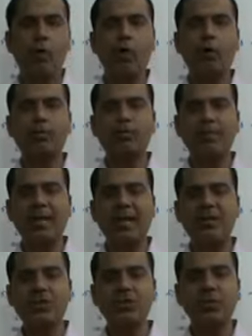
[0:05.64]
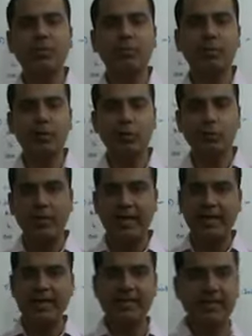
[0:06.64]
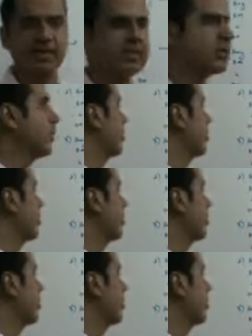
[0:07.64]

on page number 286.